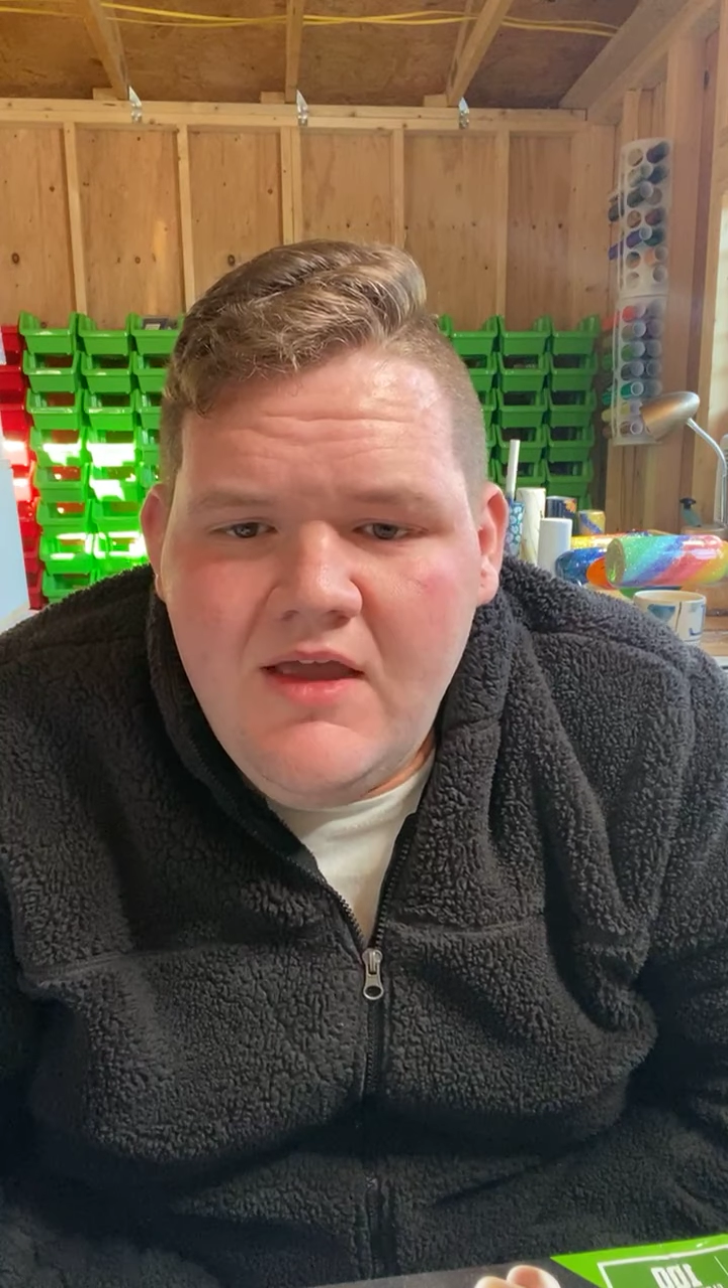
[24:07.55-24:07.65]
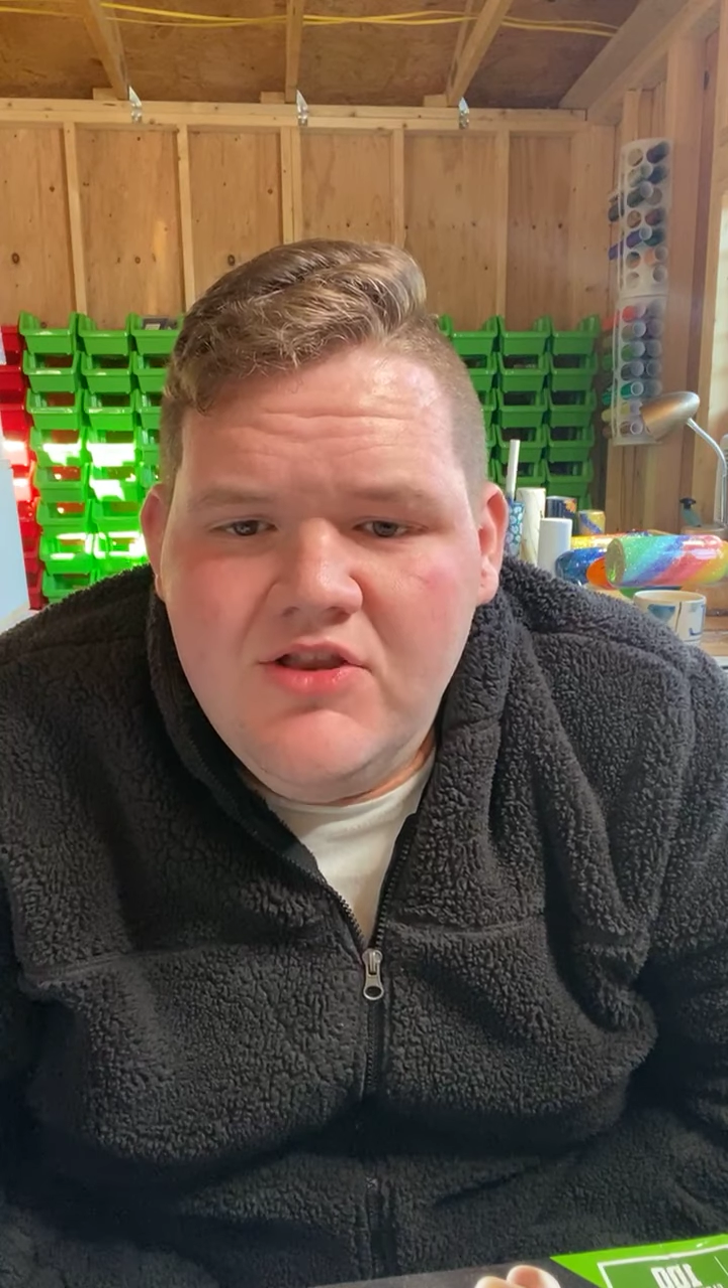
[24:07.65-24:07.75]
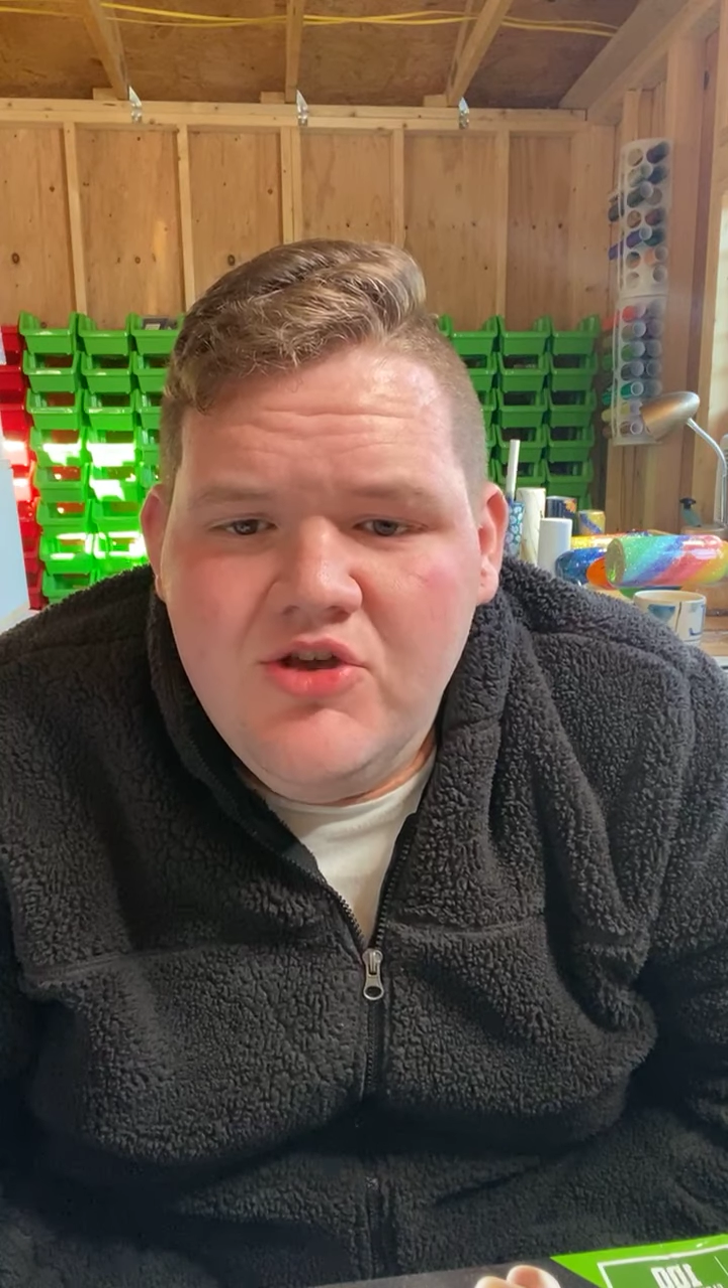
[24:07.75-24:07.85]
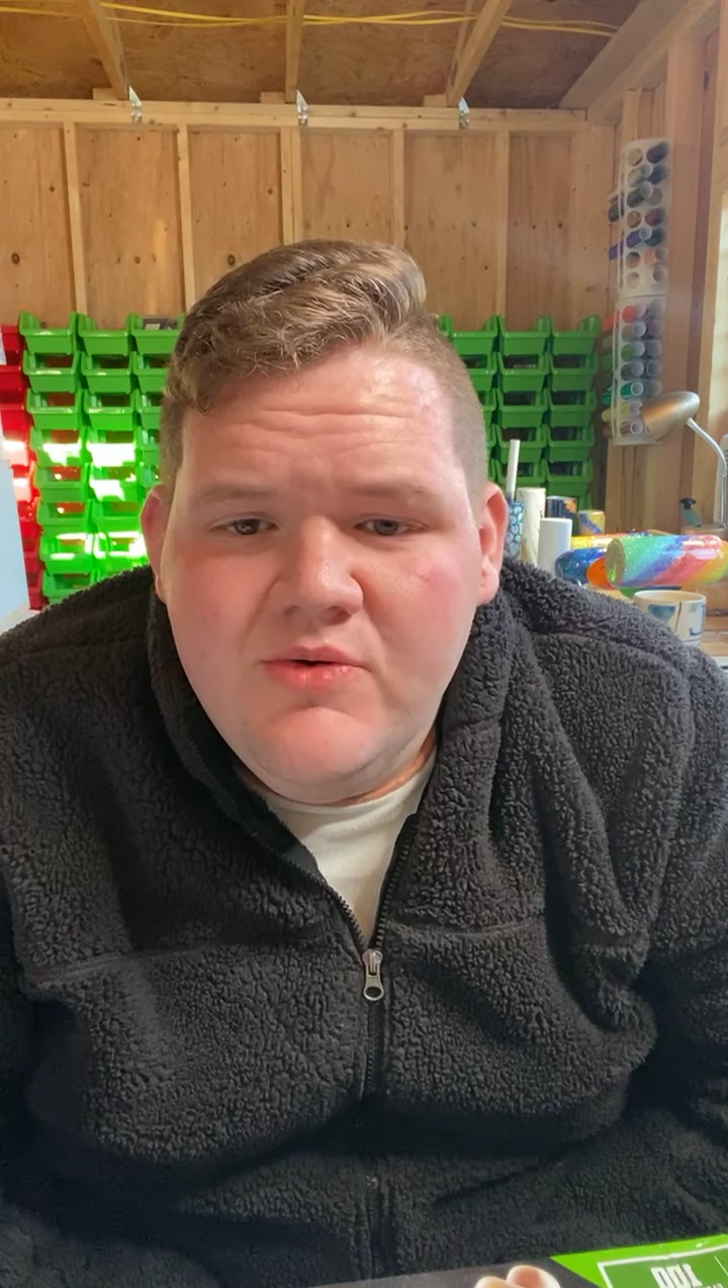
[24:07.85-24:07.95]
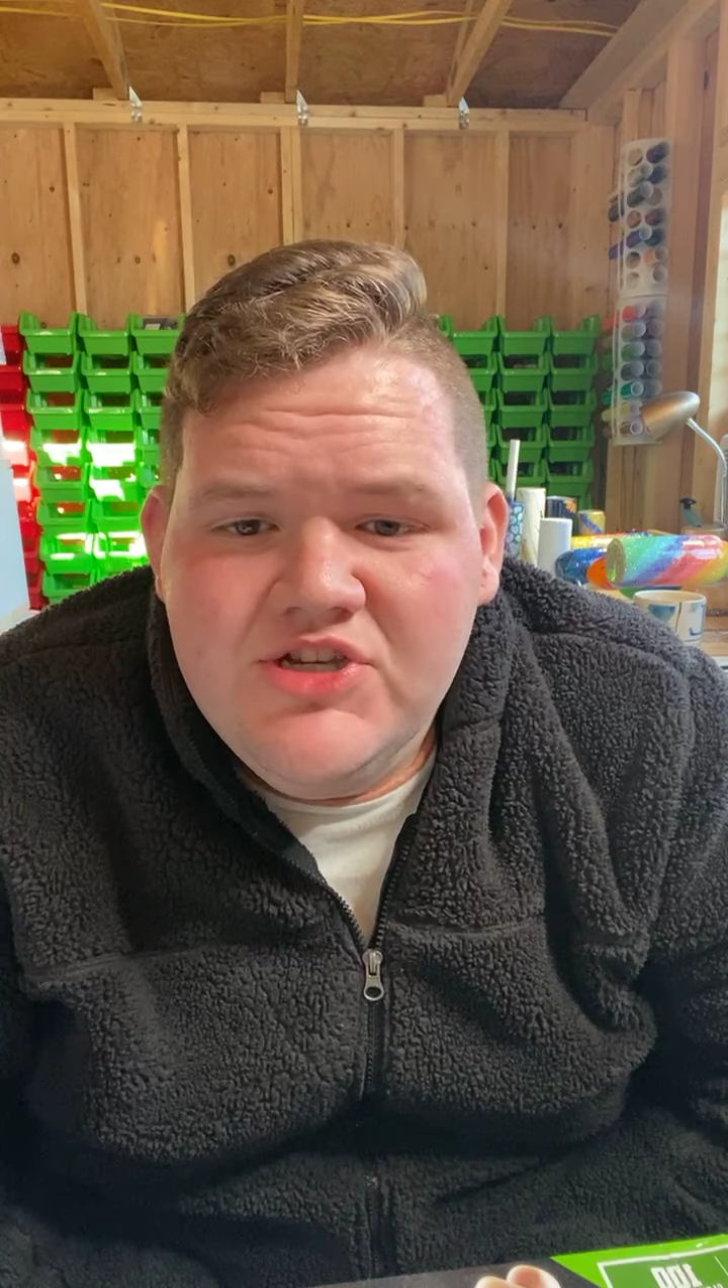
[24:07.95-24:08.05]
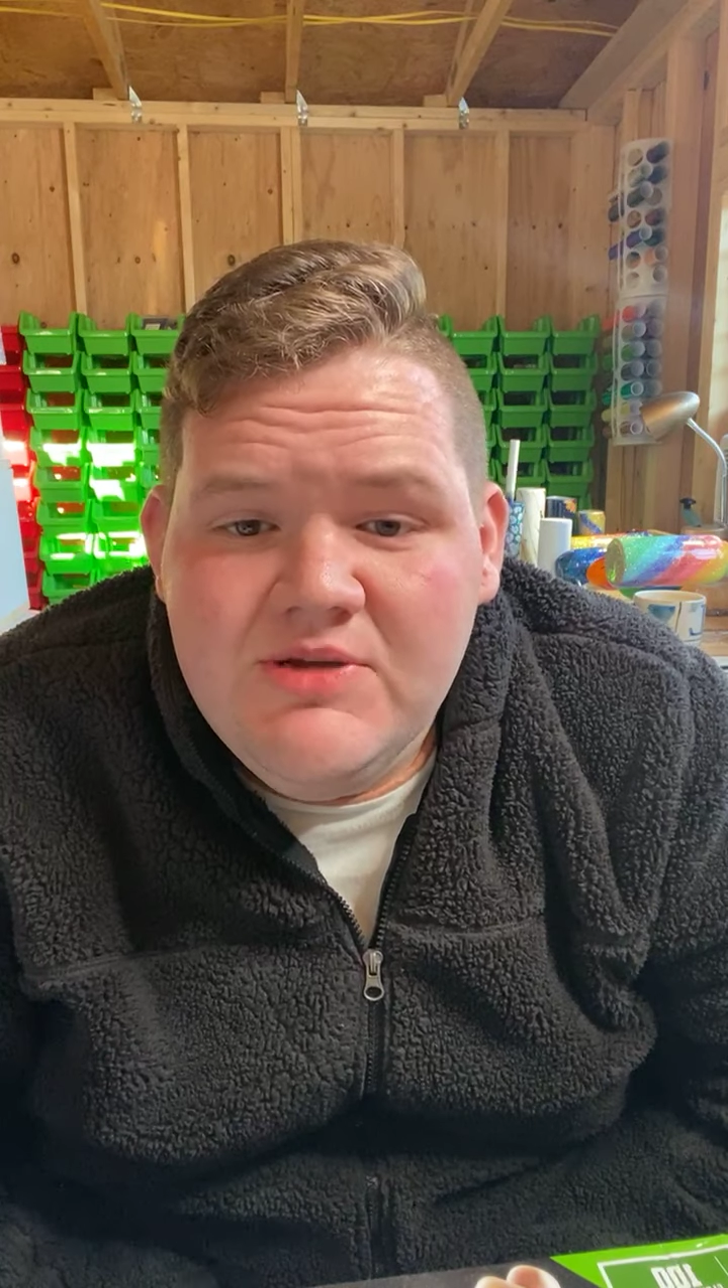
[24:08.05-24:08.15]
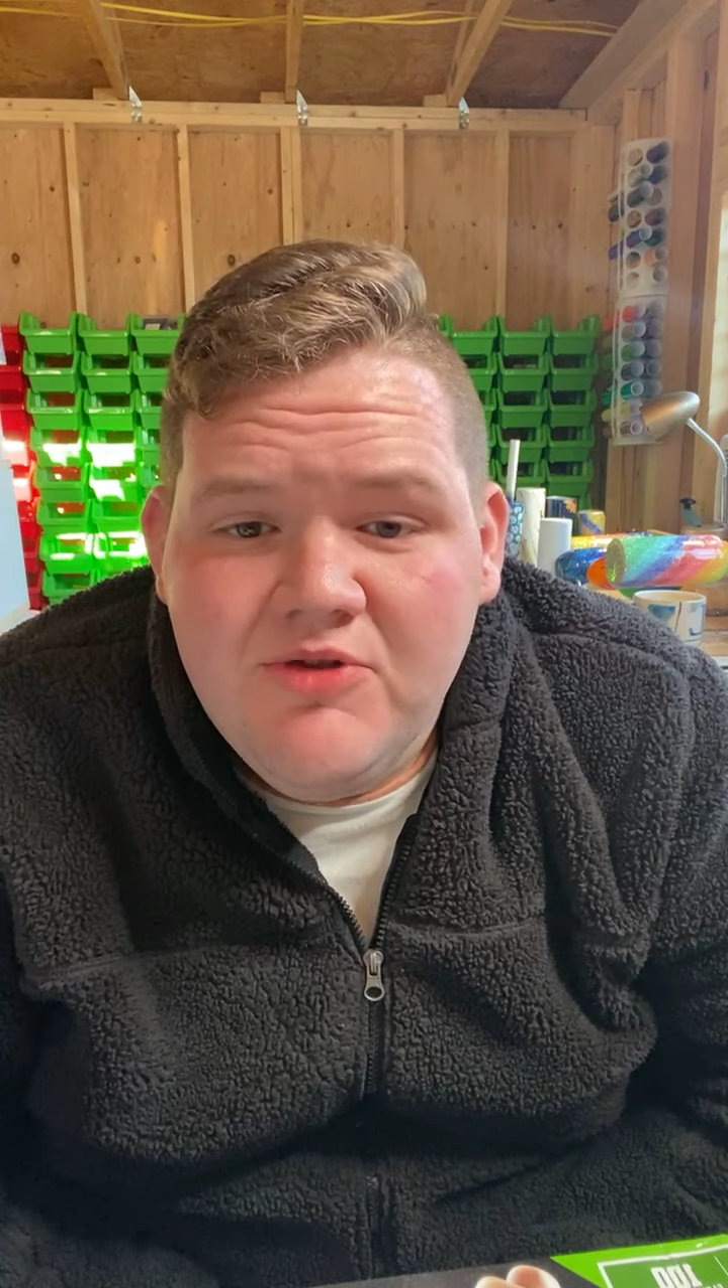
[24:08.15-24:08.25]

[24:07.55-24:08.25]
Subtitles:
Do we ship